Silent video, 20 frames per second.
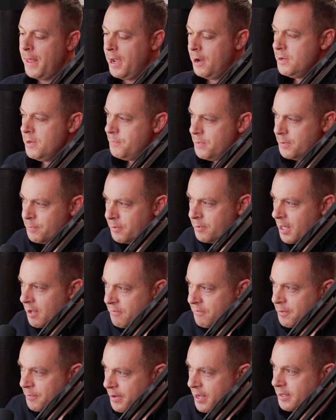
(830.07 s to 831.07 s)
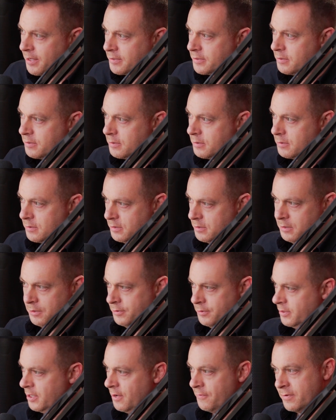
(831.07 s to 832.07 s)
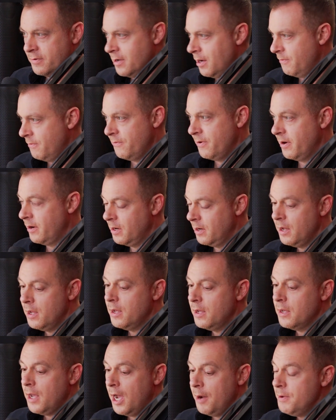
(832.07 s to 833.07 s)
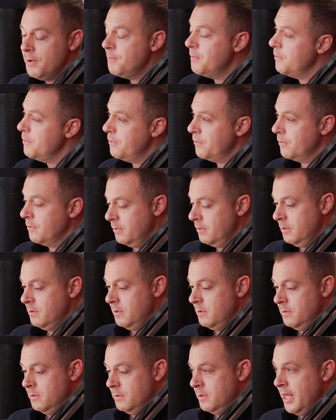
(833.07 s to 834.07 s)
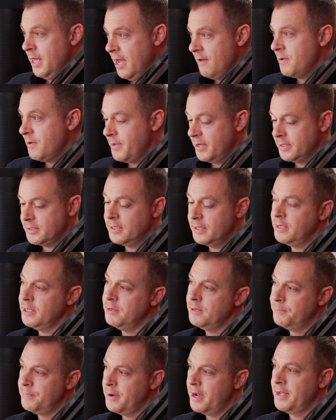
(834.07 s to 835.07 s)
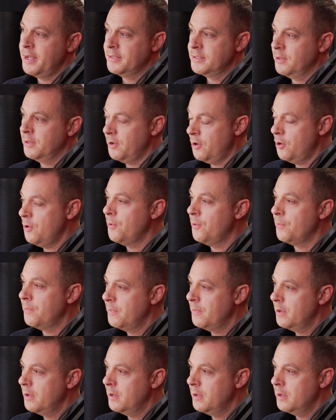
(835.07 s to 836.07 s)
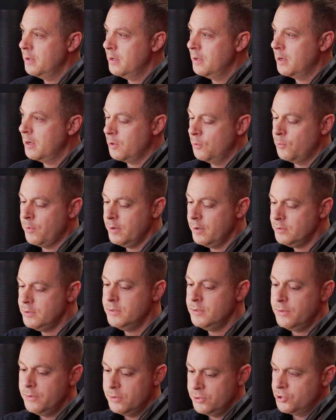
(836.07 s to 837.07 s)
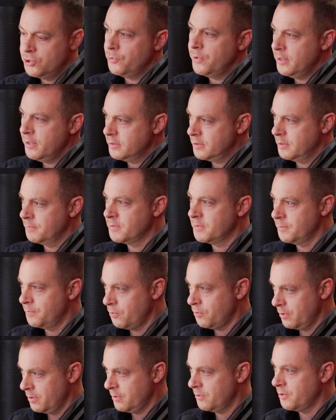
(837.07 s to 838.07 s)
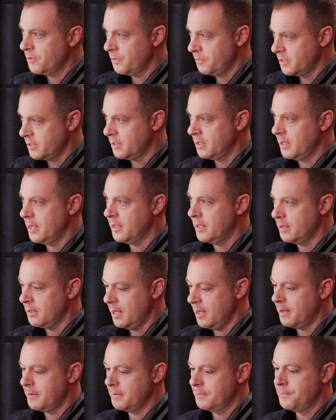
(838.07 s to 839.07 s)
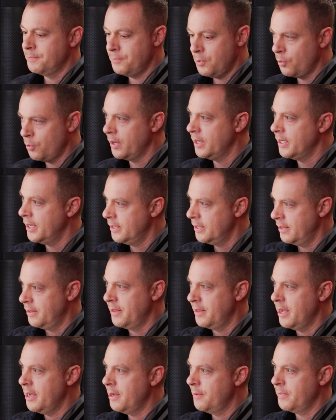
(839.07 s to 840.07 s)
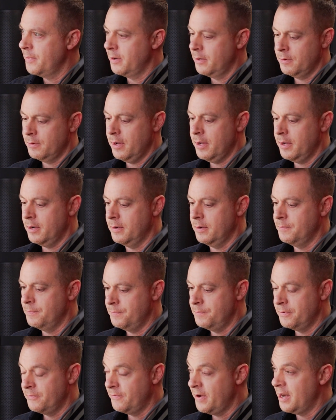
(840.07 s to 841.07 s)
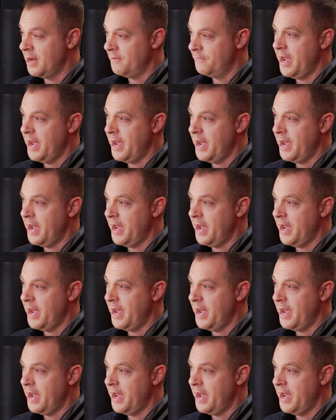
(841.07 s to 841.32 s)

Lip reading: How many people have MS? She knows it off the top of her head. How many people that have MS that need to buy and sell a home? I go, why don't you start joining some support groups and pouring into them and providing